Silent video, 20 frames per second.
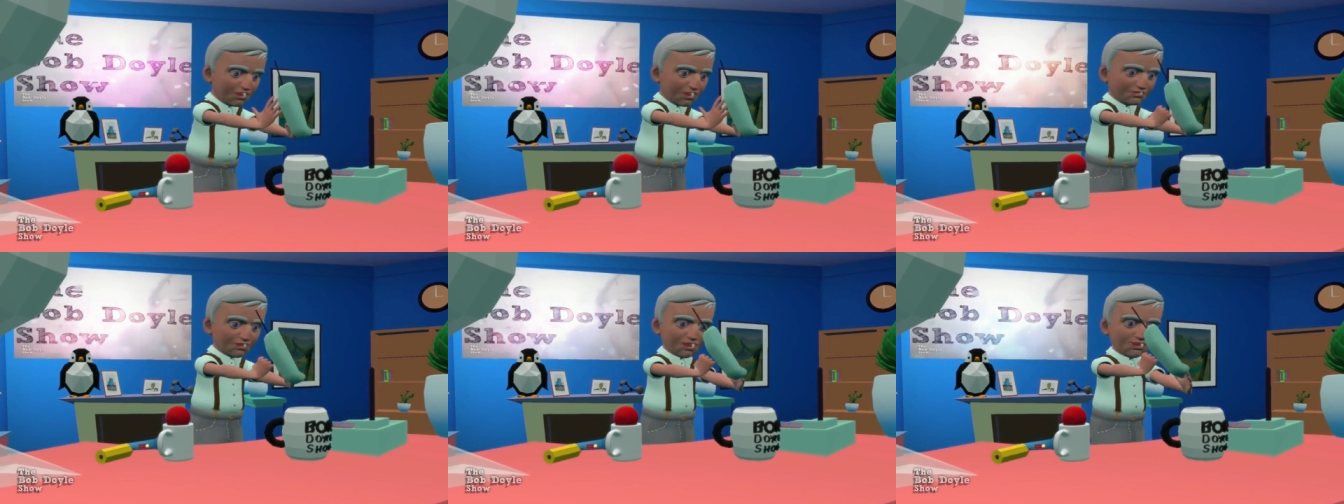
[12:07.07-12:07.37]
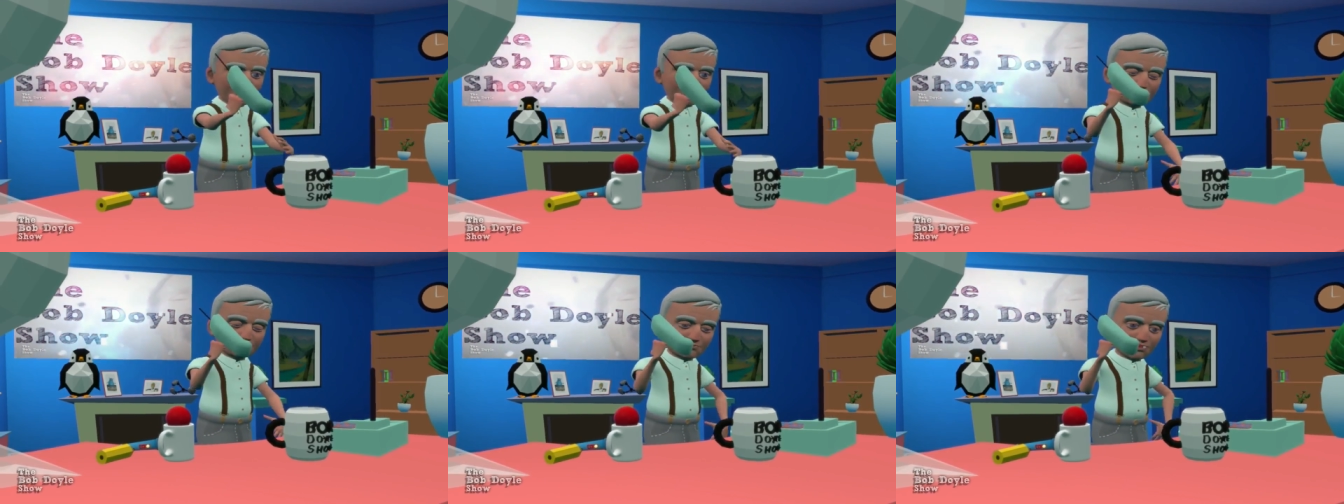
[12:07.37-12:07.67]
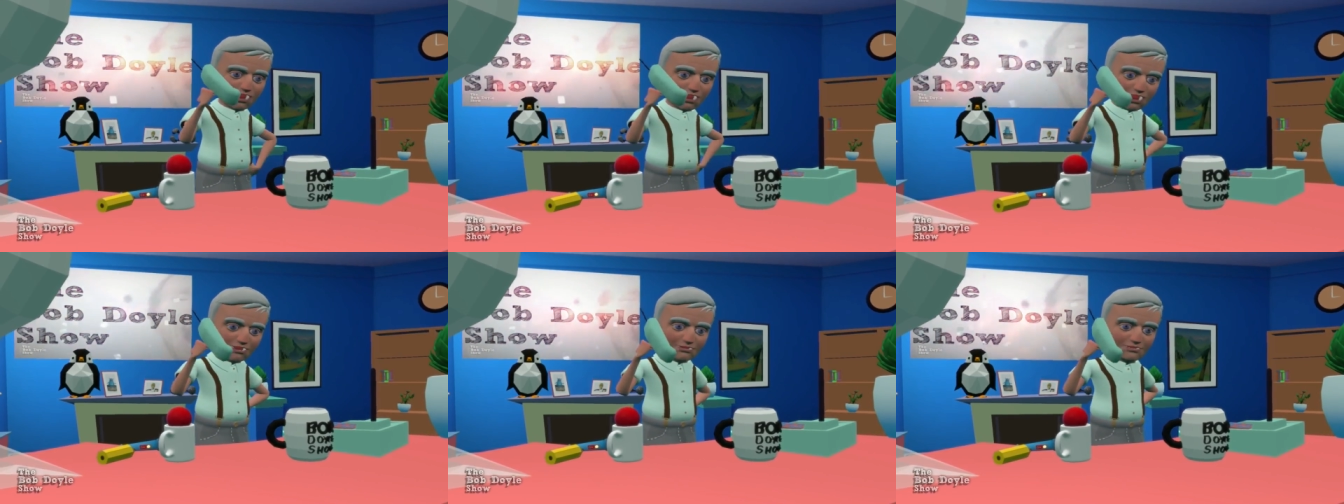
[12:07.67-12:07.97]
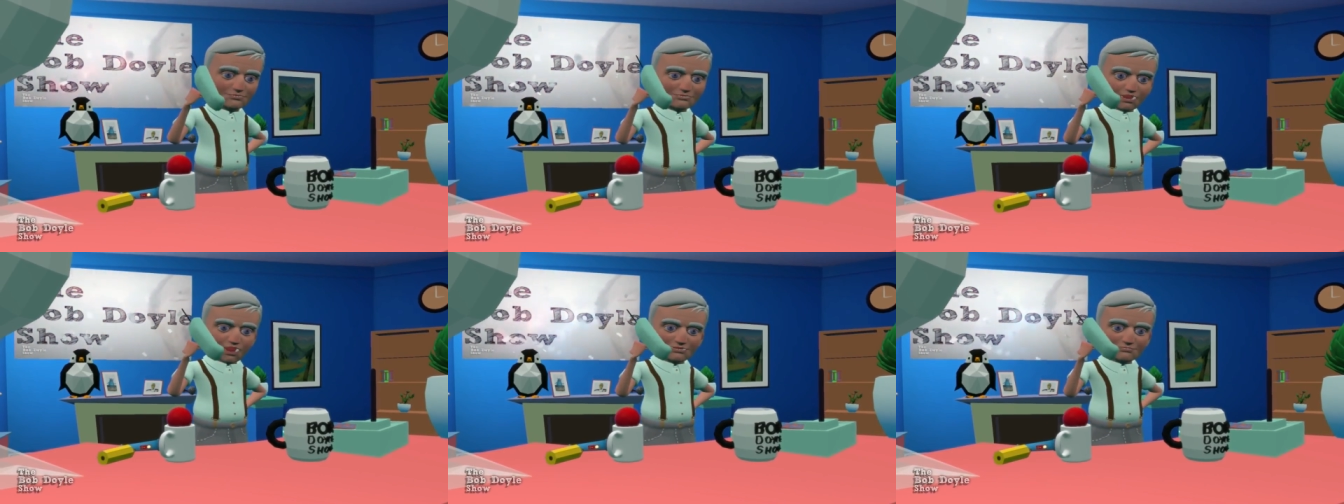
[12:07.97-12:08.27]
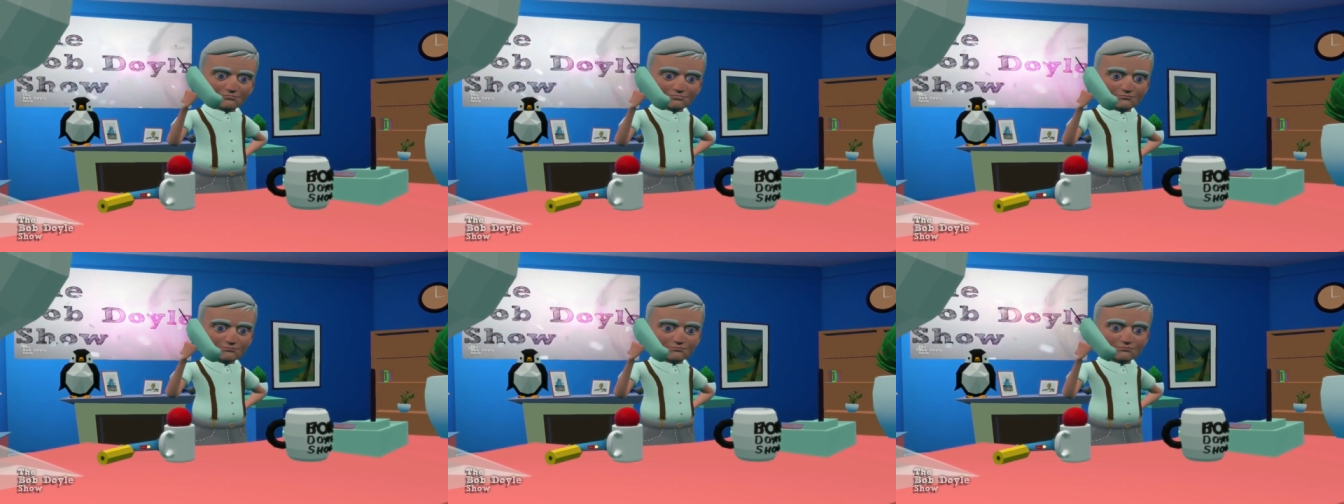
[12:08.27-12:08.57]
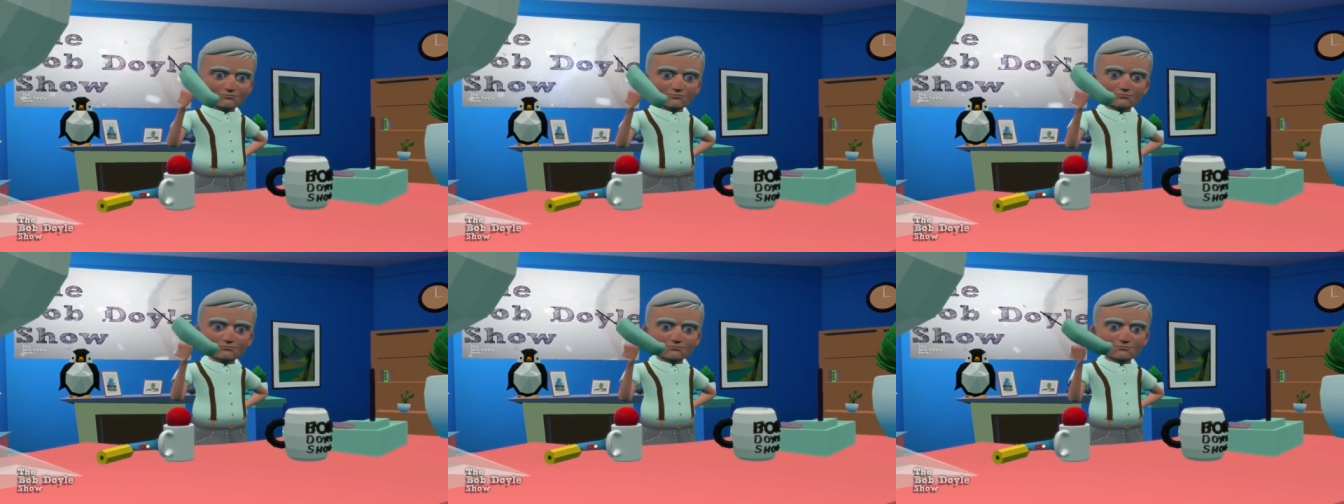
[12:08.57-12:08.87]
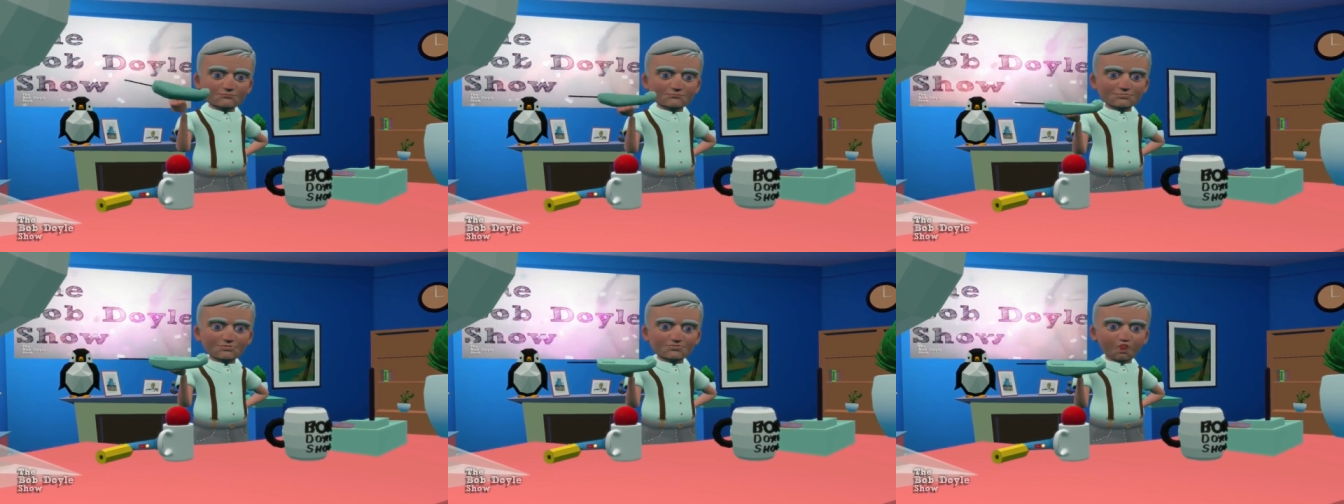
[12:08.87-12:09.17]
Odd because you know what?
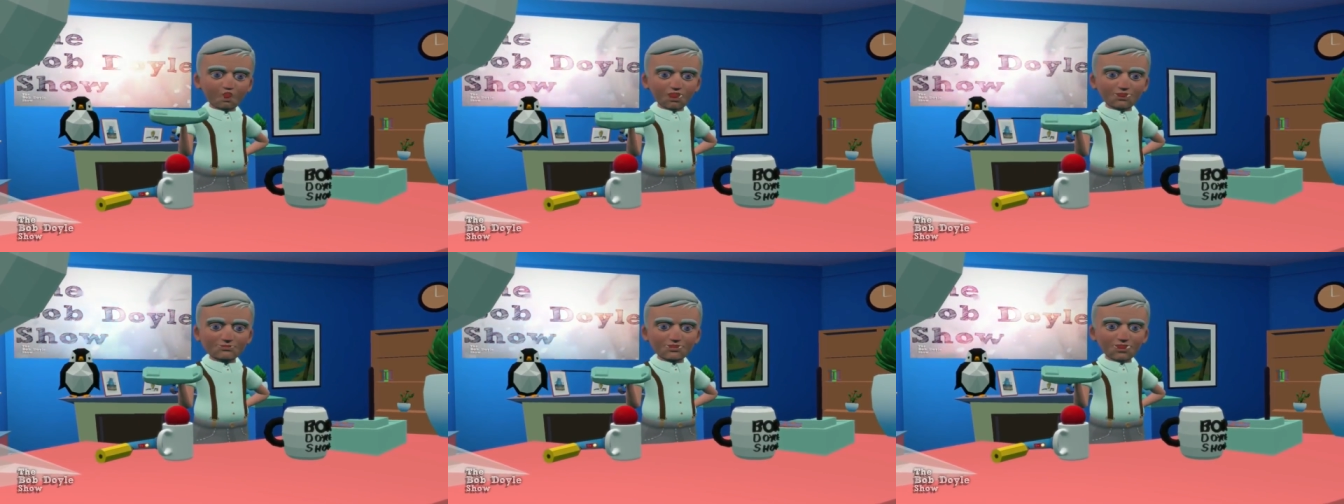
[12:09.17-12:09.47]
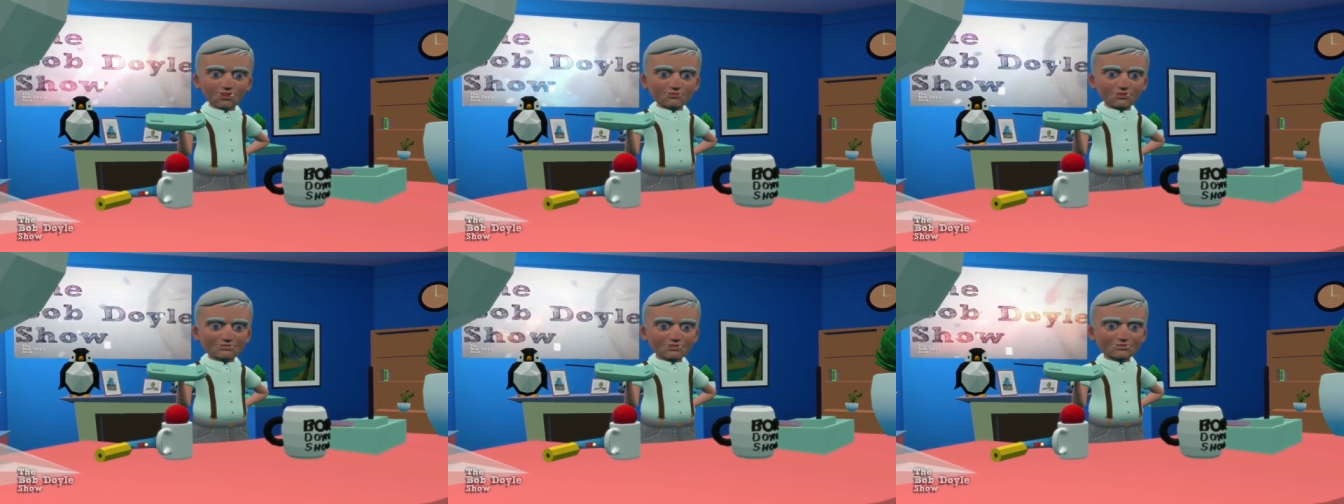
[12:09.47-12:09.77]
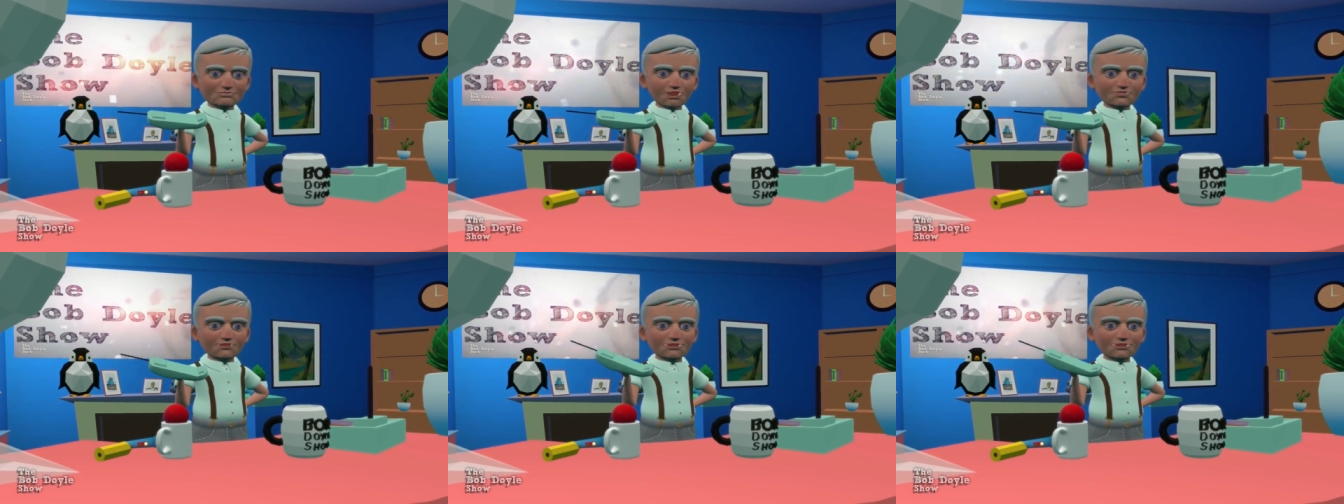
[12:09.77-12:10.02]
I, this isn't working.